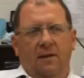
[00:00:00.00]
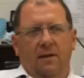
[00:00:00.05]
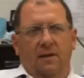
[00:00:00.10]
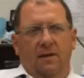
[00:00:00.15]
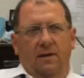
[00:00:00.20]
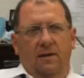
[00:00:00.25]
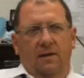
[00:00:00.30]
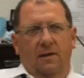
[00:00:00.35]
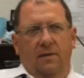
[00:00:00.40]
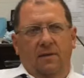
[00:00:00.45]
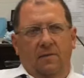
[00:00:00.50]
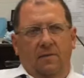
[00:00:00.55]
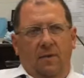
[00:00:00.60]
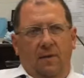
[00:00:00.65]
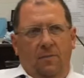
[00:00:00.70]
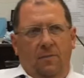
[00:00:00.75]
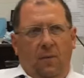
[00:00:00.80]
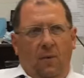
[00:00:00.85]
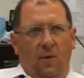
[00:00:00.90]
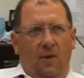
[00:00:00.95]
and,
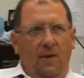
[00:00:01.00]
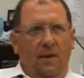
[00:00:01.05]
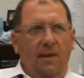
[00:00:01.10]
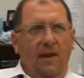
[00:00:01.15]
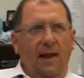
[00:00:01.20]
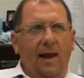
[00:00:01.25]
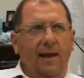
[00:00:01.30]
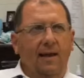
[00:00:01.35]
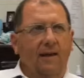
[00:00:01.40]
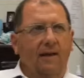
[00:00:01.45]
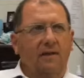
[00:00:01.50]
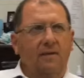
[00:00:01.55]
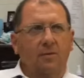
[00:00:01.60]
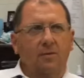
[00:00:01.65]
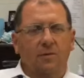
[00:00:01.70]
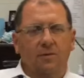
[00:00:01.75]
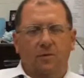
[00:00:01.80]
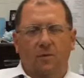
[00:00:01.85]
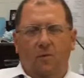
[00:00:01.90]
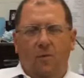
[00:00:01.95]
and part of the 80s,
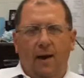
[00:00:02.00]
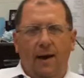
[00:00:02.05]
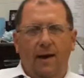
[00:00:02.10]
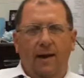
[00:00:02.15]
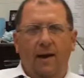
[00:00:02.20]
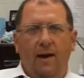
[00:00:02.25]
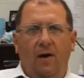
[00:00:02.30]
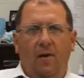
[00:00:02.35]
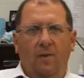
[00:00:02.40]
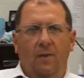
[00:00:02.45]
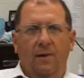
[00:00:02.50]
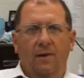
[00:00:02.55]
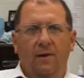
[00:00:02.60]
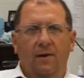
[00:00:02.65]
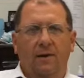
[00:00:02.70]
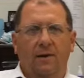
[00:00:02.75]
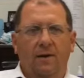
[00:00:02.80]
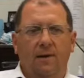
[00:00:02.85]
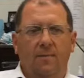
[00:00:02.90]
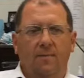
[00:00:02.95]
it was a white
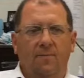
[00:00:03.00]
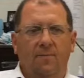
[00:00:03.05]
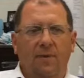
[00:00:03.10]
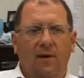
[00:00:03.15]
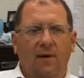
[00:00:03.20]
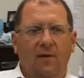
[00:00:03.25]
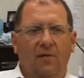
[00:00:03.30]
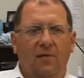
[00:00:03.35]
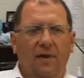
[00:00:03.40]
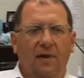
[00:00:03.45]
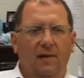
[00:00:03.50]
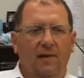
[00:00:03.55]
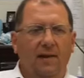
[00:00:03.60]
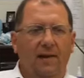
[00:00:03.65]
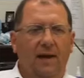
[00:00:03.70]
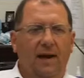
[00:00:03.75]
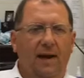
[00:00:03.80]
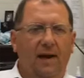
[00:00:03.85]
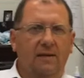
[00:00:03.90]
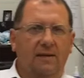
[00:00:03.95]
helmet. Um, I think the
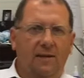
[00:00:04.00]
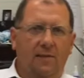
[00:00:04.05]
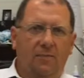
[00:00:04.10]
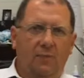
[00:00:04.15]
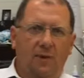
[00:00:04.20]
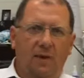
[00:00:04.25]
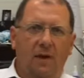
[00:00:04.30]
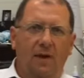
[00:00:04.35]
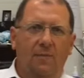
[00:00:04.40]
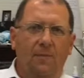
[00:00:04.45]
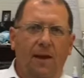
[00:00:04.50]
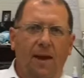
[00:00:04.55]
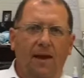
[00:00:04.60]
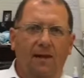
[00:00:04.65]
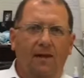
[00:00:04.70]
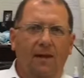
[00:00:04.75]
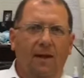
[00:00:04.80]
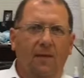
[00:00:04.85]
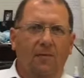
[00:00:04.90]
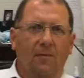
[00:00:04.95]
guys that played
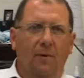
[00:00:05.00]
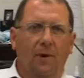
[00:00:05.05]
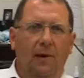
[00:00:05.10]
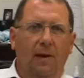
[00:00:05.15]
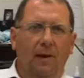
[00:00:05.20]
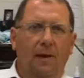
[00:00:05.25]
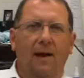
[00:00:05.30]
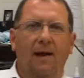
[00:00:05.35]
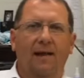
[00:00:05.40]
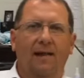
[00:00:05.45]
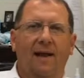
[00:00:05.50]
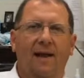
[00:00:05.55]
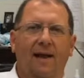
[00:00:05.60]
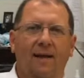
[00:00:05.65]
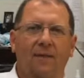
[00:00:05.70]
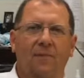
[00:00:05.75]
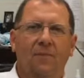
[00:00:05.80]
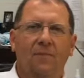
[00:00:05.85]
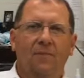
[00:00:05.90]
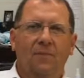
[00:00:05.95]
back then really liked
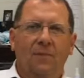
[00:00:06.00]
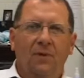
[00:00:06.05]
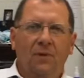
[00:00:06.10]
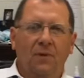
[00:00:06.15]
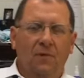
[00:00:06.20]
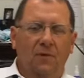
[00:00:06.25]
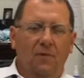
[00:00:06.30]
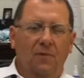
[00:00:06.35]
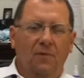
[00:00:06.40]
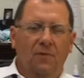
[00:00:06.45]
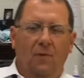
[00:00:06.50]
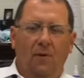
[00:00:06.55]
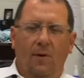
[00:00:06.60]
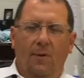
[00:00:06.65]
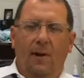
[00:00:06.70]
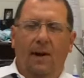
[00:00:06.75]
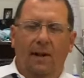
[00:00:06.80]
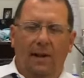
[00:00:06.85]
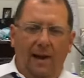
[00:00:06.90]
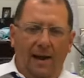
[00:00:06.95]
that
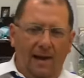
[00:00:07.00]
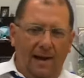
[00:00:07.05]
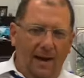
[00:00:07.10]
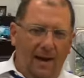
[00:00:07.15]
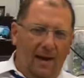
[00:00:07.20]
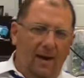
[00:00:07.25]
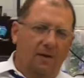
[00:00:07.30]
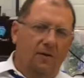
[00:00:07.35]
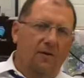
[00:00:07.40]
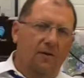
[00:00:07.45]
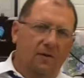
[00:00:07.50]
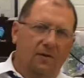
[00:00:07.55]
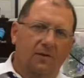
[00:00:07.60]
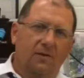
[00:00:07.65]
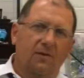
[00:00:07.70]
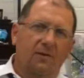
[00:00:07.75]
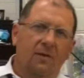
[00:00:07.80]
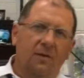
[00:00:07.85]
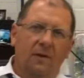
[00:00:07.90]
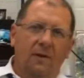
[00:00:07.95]
uniform. I like how it
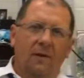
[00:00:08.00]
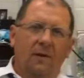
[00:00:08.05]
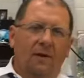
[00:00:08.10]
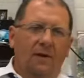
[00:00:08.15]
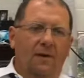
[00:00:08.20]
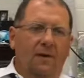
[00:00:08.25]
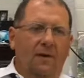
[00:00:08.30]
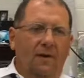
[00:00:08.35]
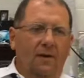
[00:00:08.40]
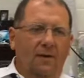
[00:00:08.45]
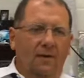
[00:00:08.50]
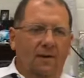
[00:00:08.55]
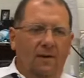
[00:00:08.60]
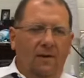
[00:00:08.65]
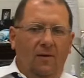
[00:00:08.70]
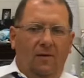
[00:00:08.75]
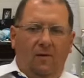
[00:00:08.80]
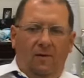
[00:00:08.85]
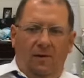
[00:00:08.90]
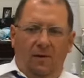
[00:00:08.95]
looks uh, you
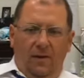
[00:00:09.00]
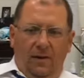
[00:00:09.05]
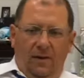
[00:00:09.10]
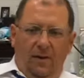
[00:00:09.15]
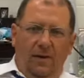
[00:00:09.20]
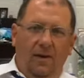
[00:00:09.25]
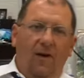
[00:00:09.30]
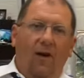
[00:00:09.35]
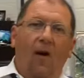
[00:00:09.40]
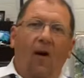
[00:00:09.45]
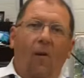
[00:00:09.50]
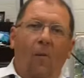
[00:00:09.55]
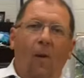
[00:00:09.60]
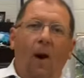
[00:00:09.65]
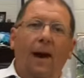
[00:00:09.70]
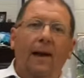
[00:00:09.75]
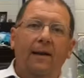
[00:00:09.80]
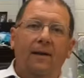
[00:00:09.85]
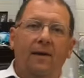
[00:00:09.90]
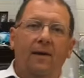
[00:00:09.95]
know, in the all
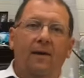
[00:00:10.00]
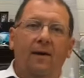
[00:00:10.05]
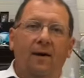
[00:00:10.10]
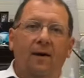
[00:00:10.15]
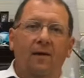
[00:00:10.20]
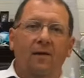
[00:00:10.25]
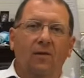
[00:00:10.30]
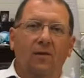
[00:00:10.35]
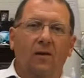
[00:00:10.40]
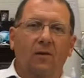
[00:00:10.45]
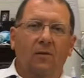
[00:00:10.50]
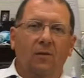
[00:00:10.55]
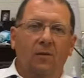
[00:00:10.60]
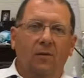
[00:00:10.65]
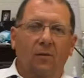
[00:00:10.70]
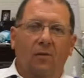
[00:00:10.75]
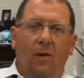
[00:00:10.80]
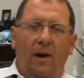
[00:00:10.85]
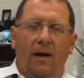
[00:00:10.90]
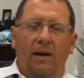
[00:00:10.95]
white uh, look
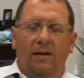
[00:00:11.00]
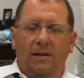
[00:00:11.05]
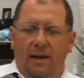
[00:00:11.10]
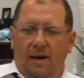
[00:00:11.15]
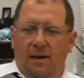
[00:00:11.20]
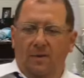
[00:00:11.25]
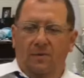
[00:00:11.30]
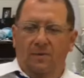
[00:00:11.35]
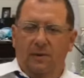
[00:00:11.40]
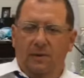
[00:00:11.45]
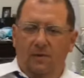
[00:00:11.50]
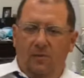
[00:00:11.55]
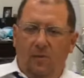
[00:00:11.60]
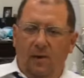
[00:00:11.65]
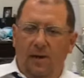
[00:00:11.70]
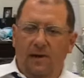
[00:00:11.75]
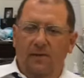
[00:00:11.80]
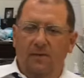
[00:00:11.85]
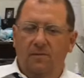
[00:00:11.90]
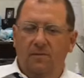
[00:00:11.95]
with the white tops and the
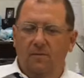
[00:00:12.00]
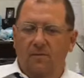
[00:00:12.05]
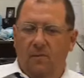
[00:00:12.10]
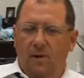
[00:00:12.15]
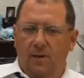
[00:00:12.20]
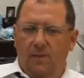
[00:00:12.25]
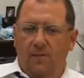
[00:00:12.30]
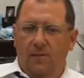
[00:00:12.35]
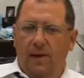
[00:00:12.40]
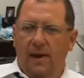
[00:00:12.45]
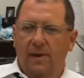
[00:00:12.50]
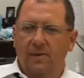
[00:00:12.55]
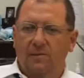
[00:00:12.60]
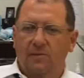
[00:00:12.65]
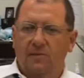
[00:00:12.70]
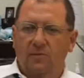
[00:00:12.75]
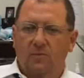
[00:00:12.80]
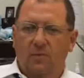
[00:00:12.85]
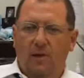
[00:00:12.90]
white white pants as